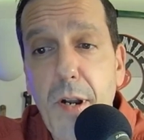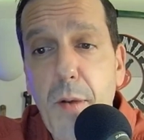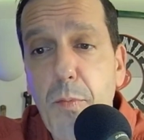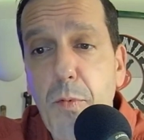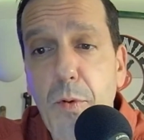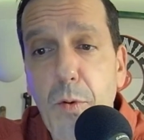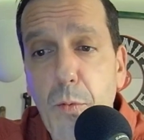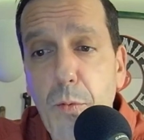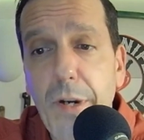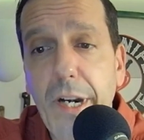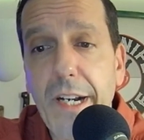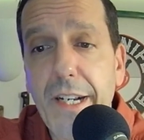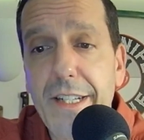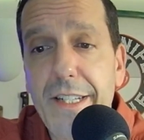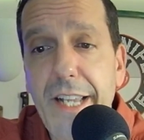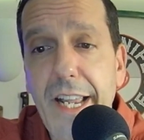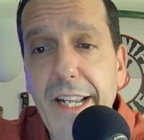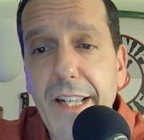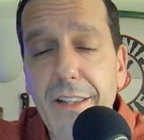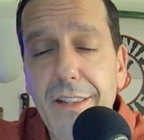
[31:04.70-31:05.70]
up, where we're going to
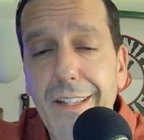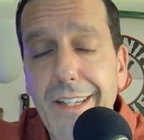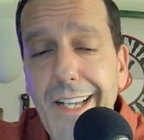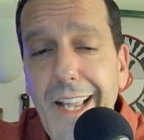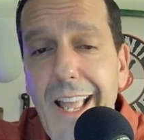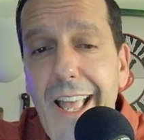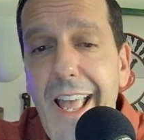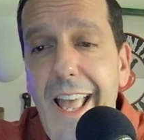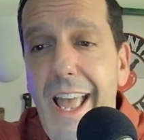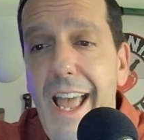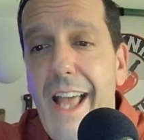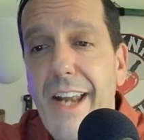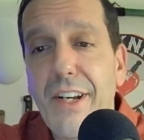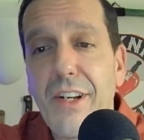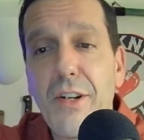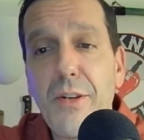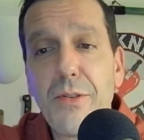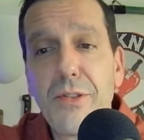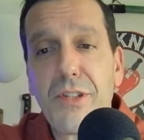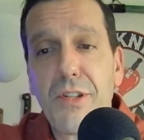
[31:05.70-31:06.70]
take a look at a
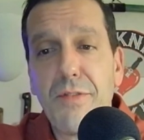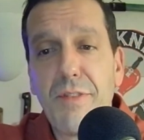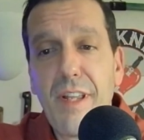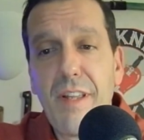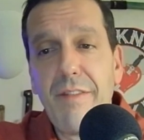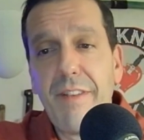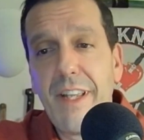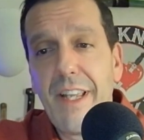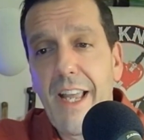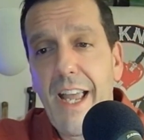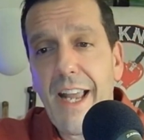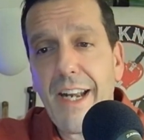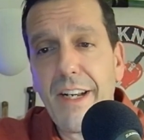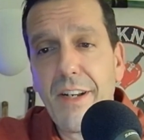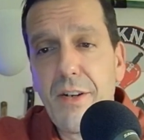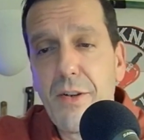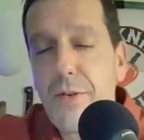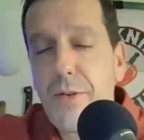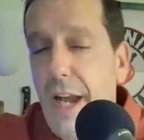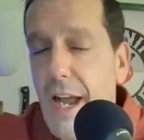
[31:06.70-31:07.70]
new Civivi and a
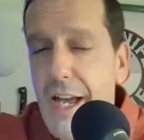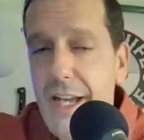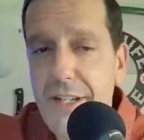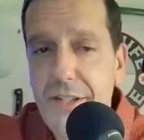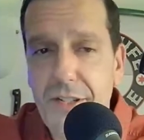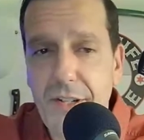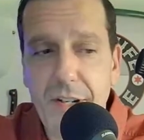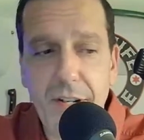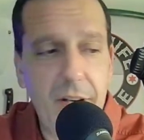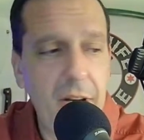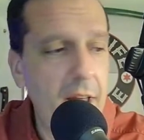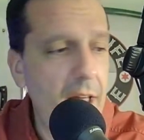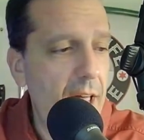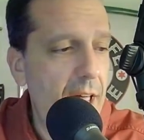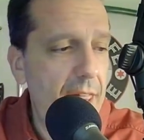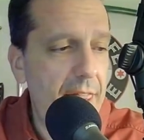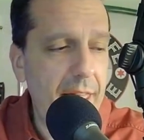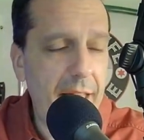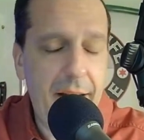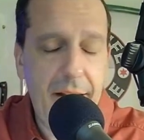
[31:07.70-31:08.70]
new Kizer
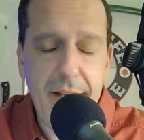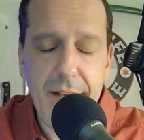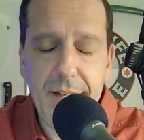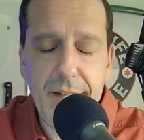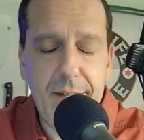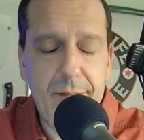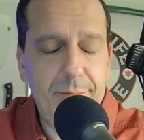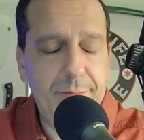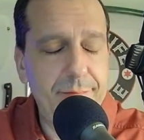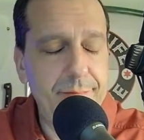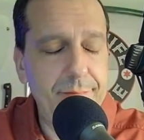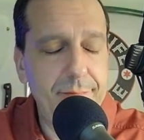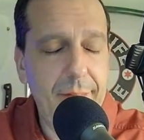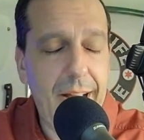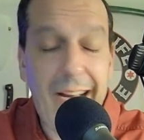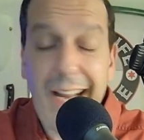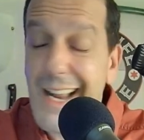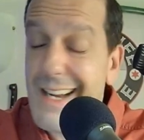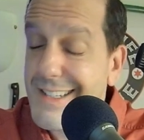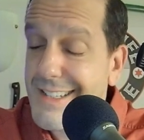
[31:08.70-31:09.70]
that um, I
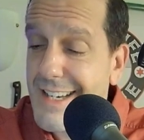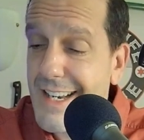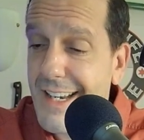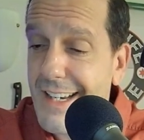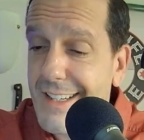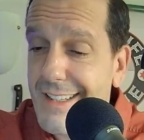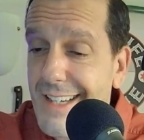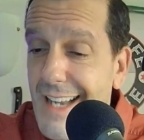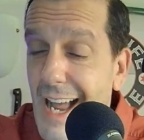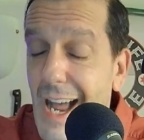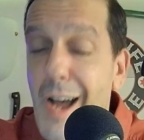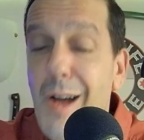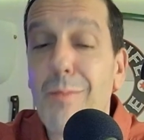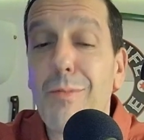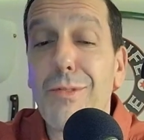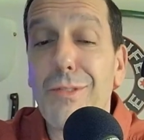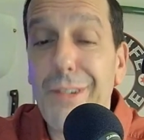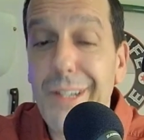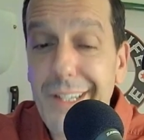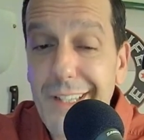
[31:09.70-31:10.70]
got to say, I'm
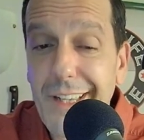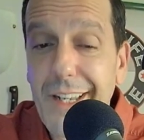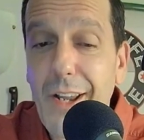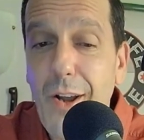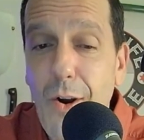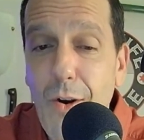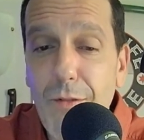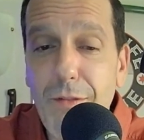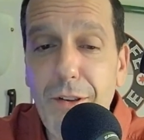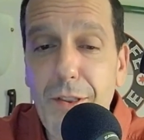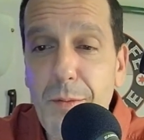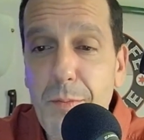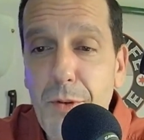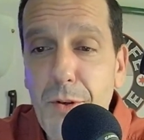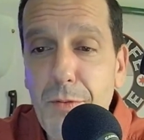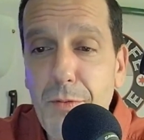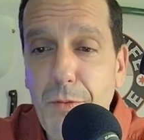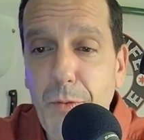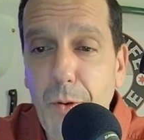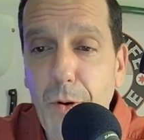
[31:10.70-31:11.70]
really over the
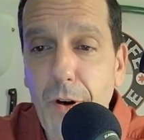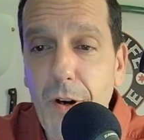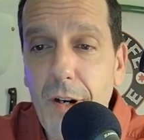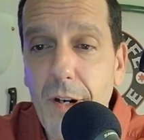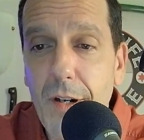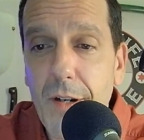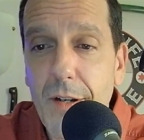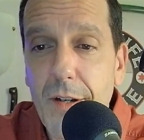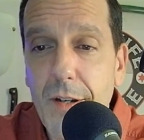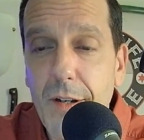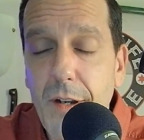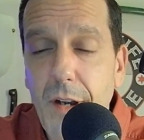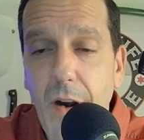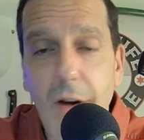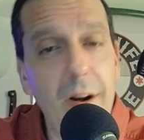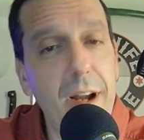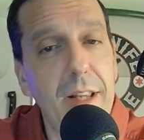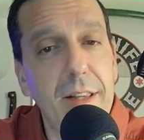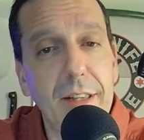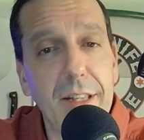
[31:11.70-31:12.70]
moon for. All
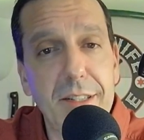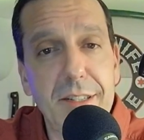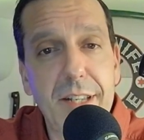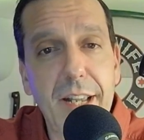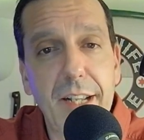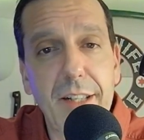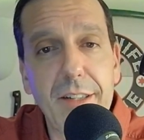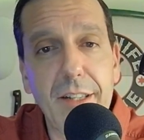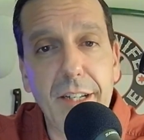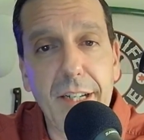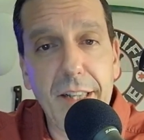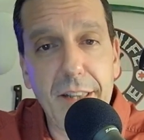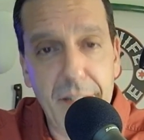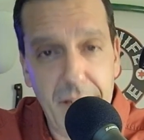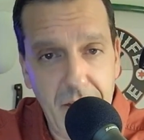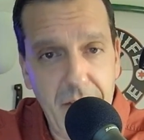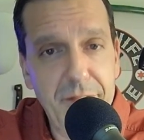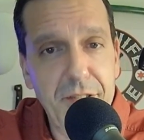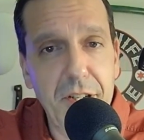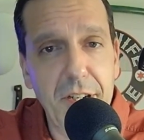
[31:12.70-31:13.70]
right, let's take a look at the
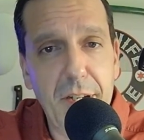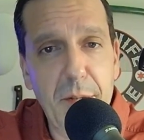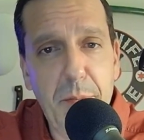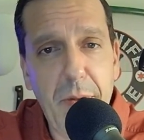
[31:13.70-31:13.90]
Knife Junkie